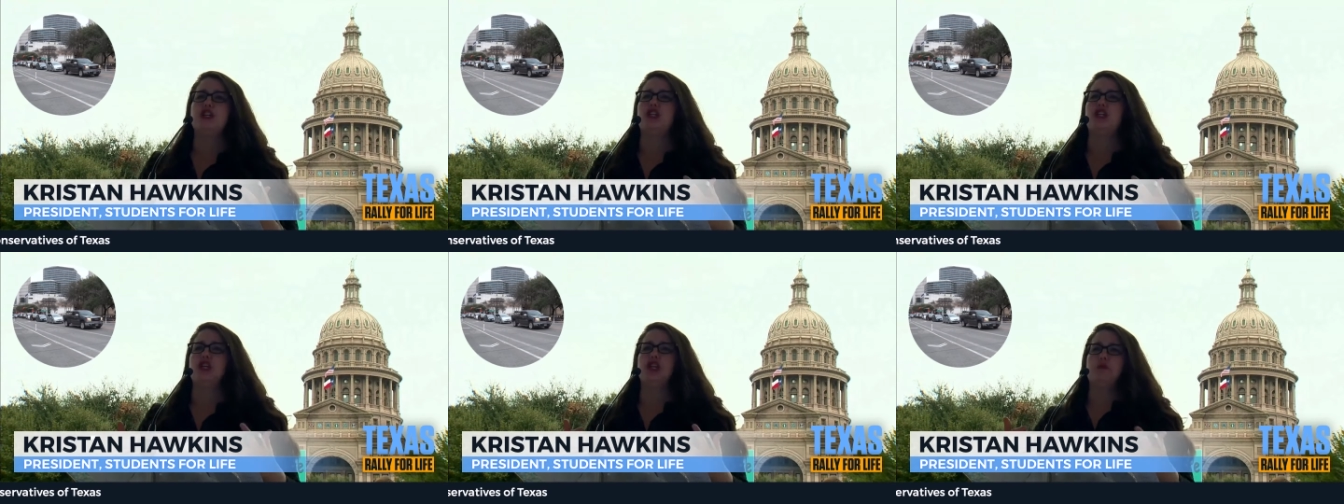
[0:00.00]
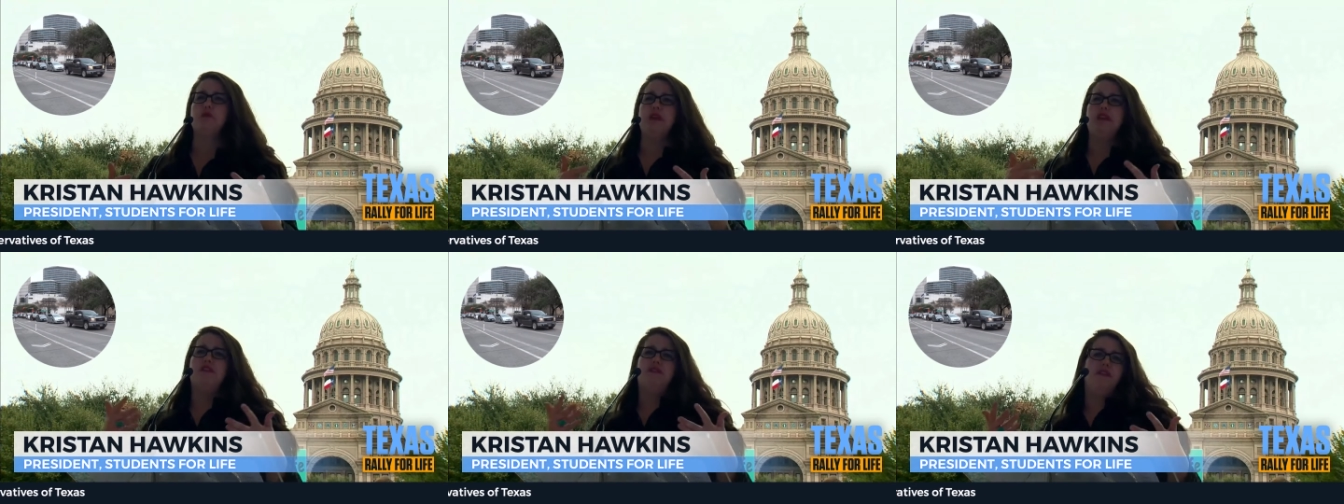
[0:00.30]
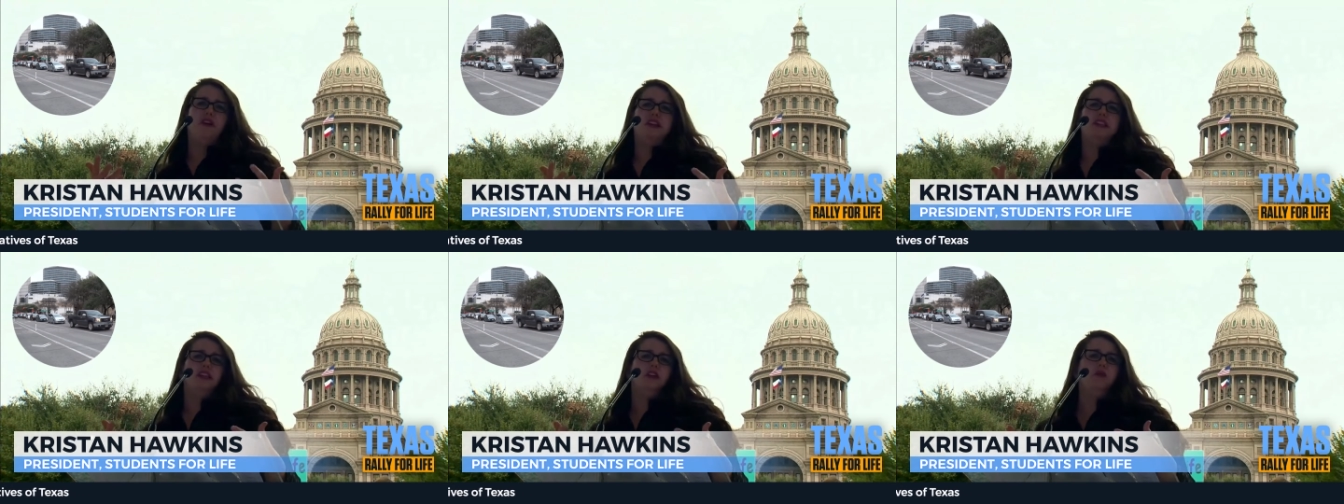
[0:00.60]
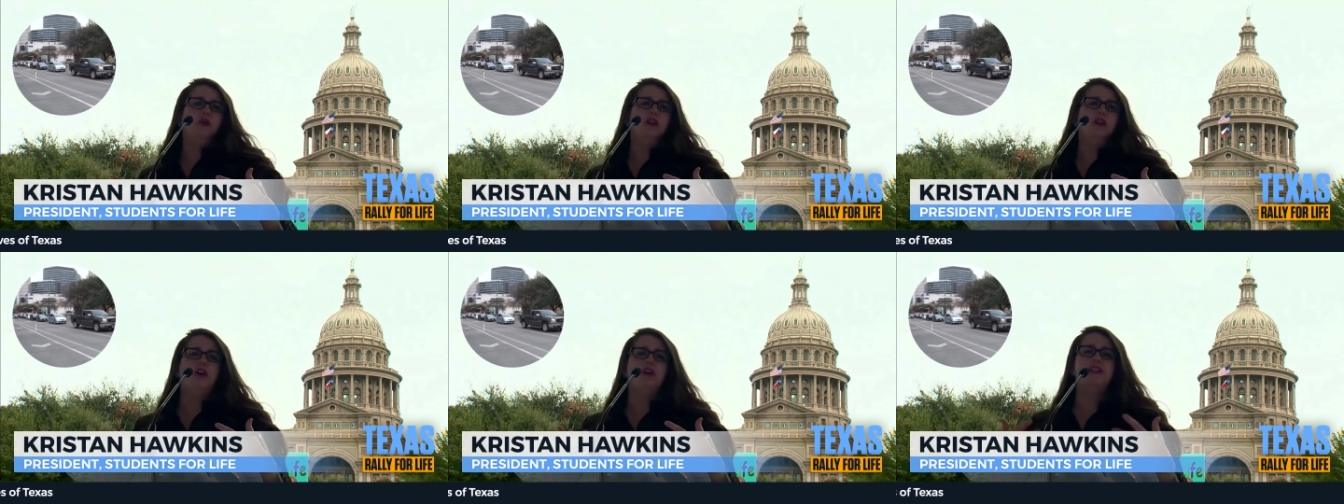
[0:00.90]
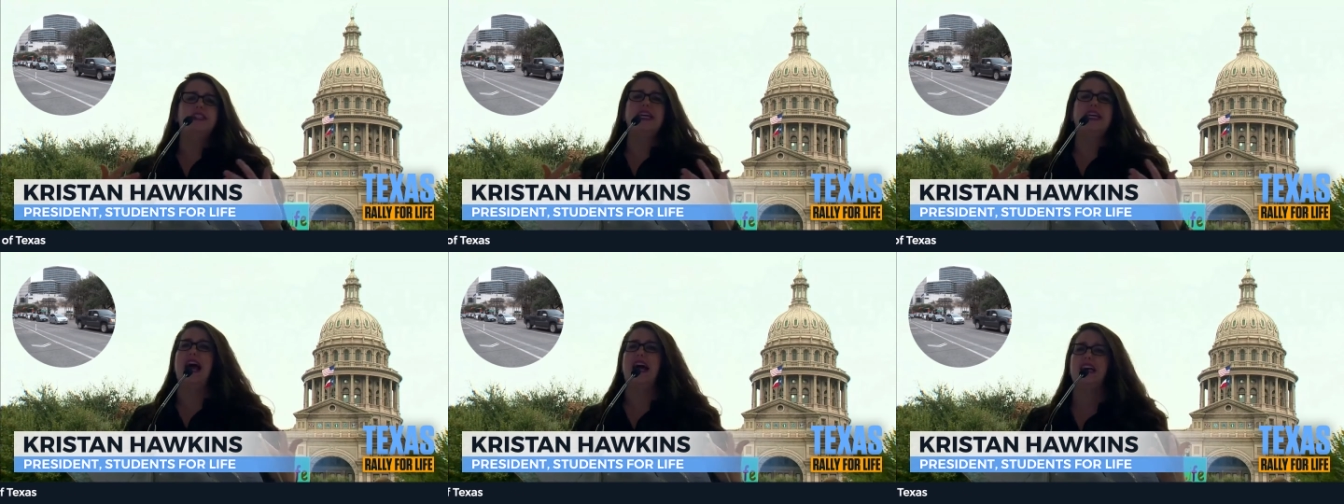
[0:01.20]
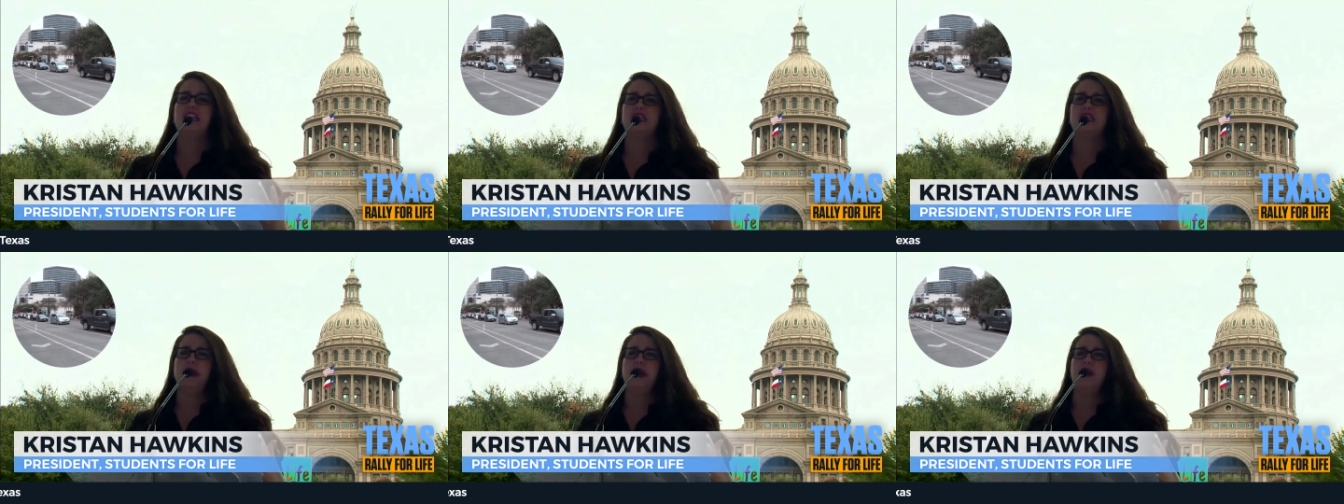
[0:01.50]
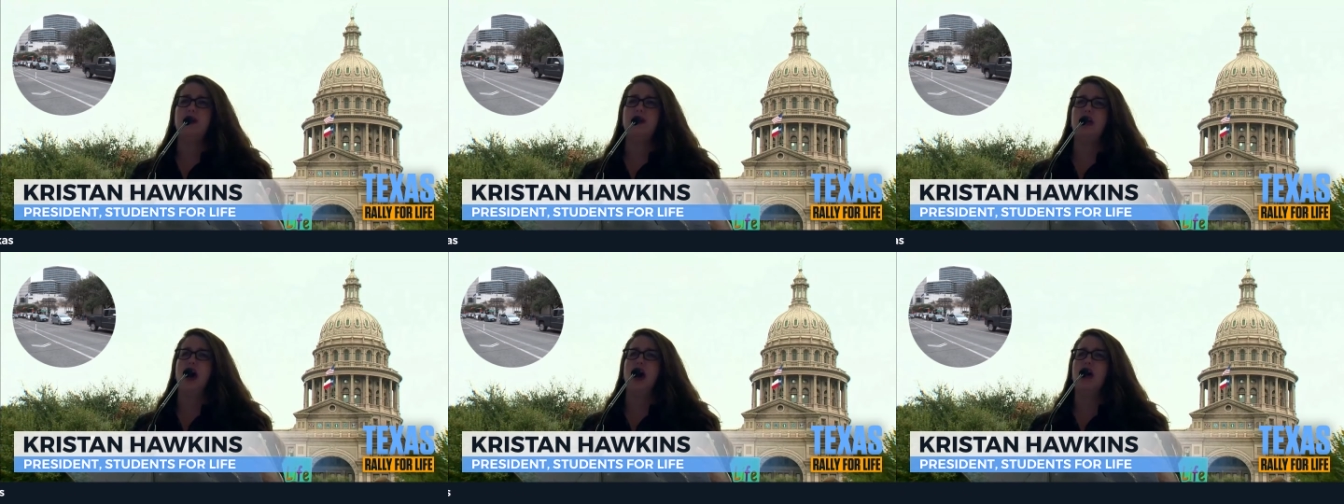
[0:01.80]
shouldn't be funded with our
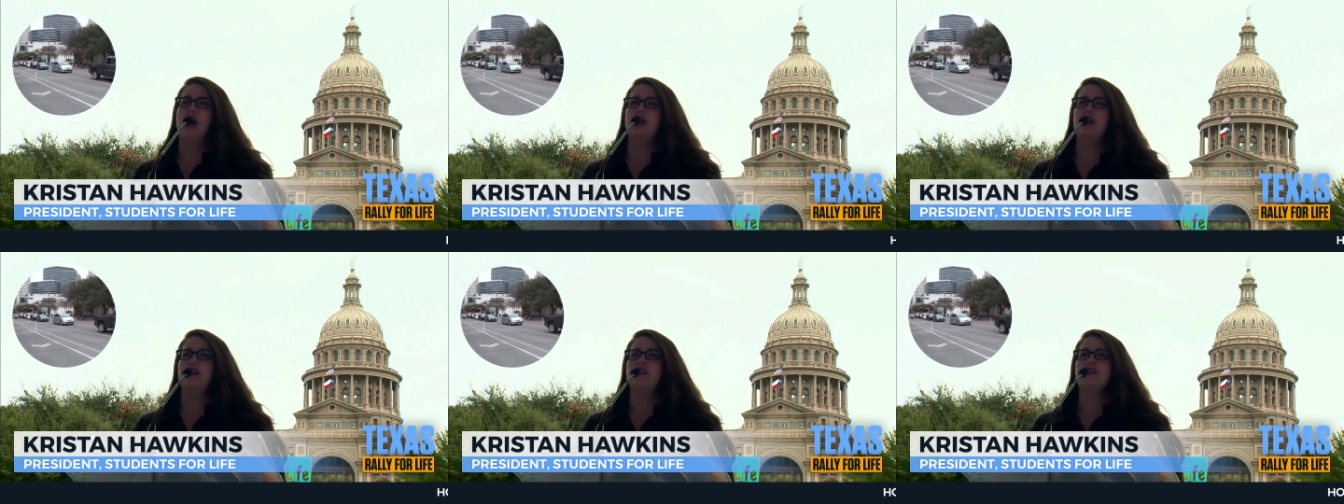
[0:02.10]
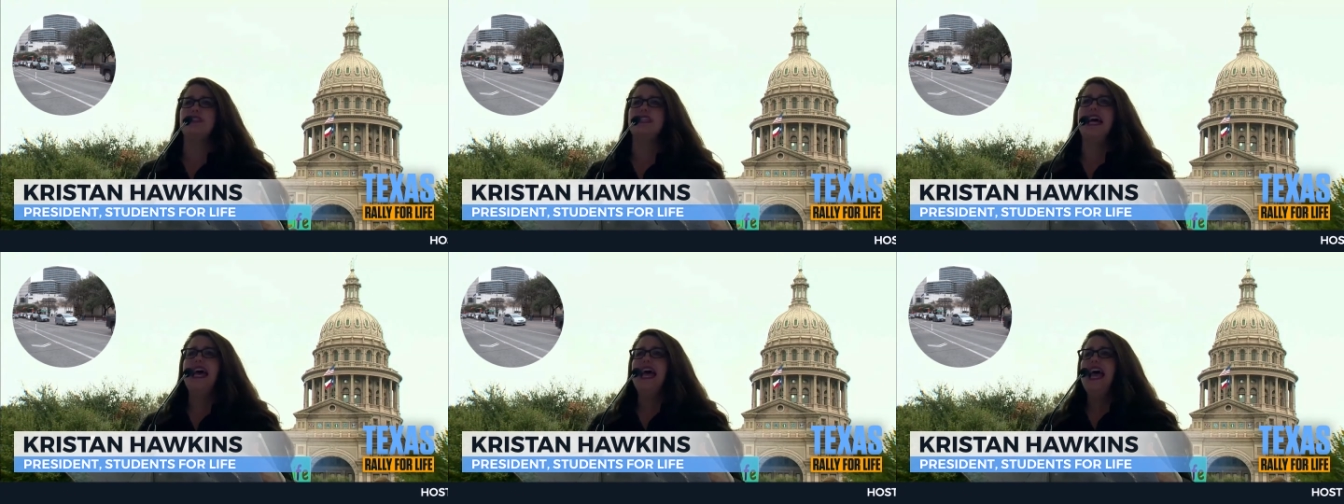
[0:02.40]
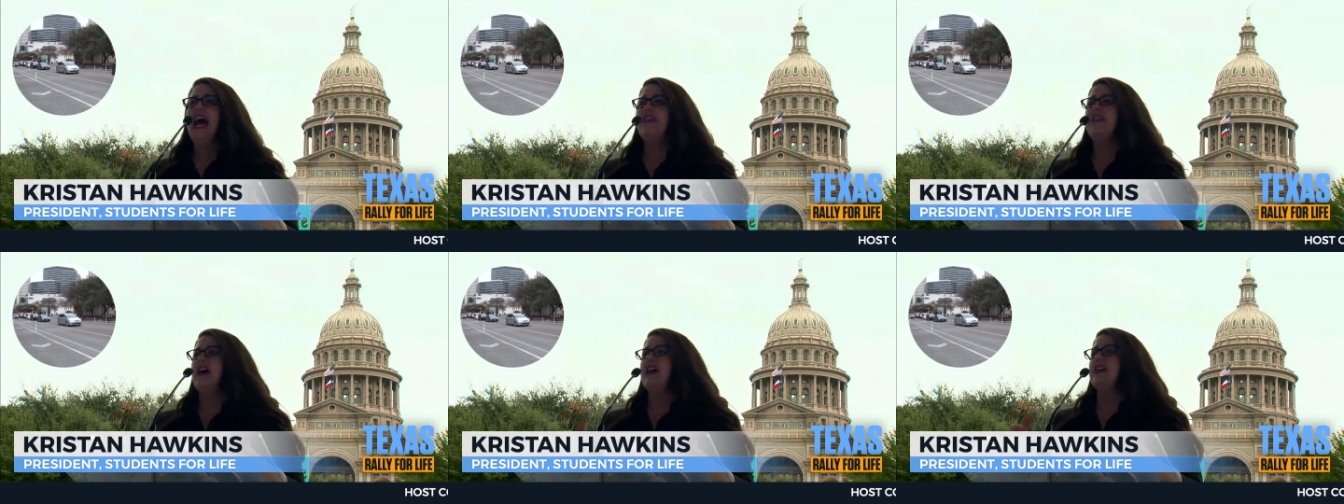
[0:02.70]
taxpayer dollars and